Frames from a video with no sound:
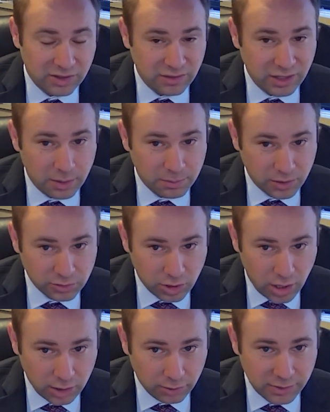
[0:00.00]
We're giving up on
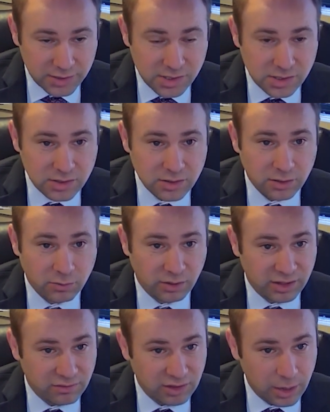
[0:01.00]
tolerance,
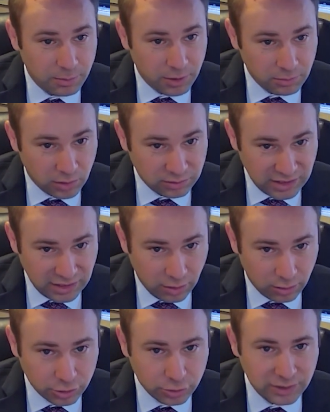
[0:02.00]
we're giving up on
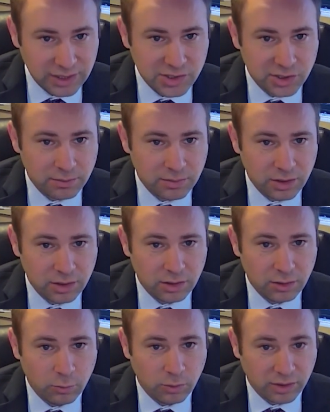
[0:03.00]
multiculturalism,
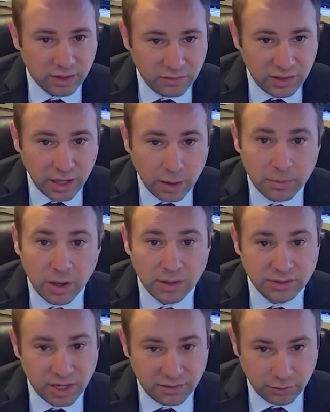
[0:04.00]
we're giving up
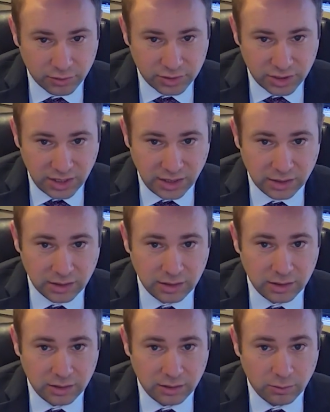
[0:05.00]
on diversity.
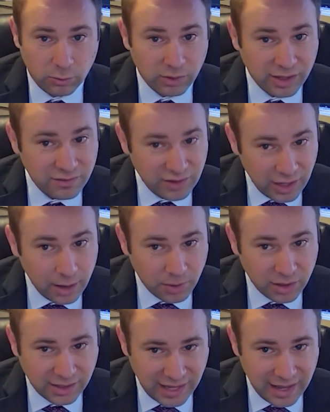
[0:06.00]
We're giving
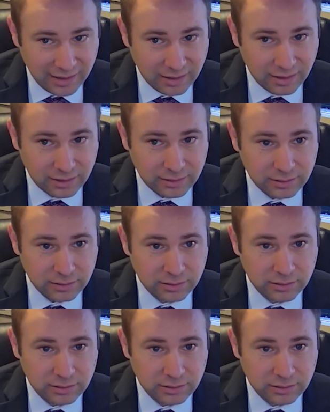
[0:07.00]
up on Canada.